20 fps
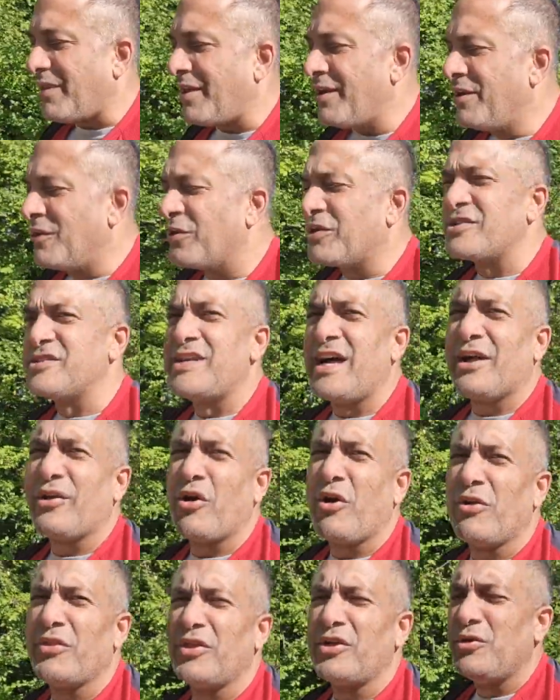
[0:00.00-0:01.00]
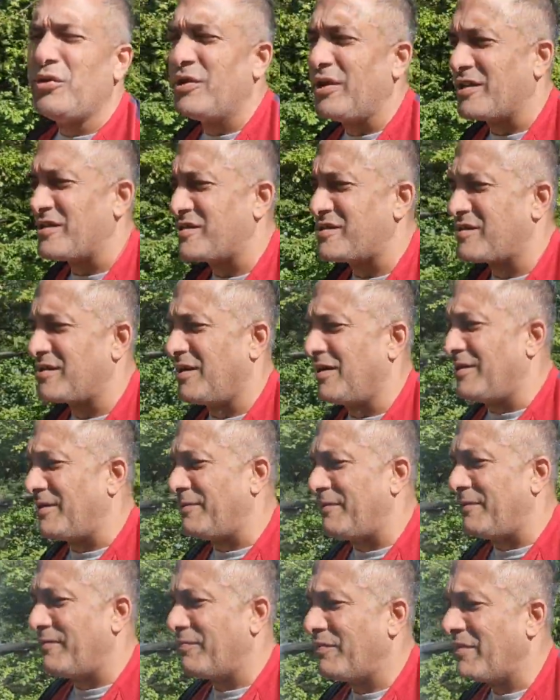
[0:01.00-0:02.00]
You know, because not all the units
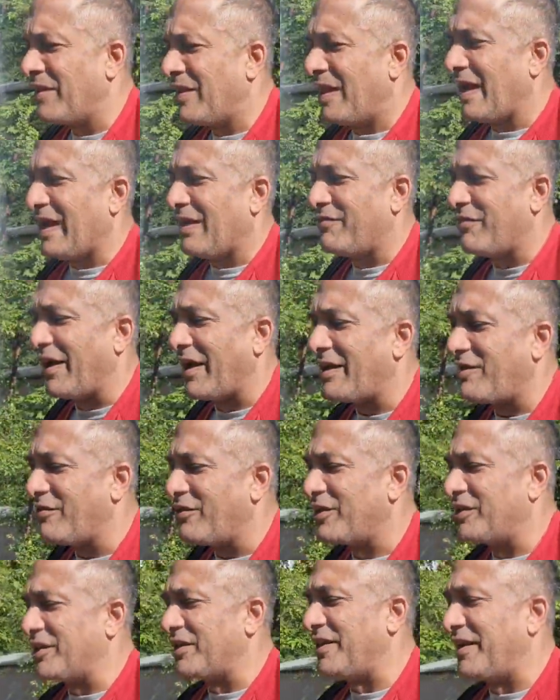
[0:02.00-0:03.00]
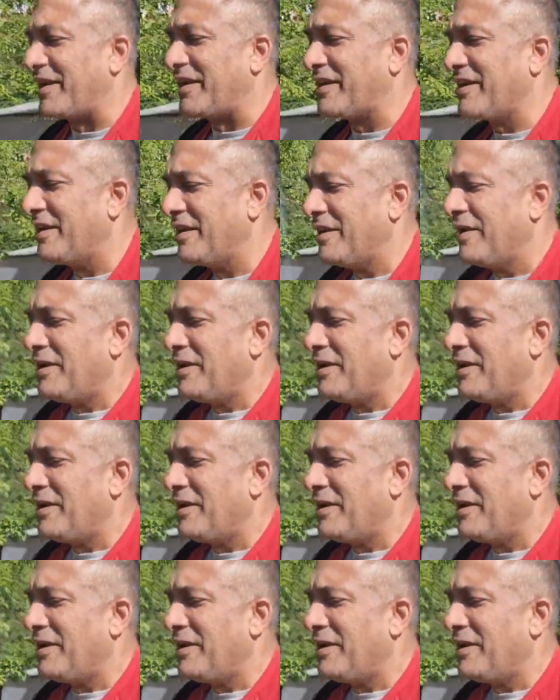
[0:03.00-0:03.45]
have night vision. Like,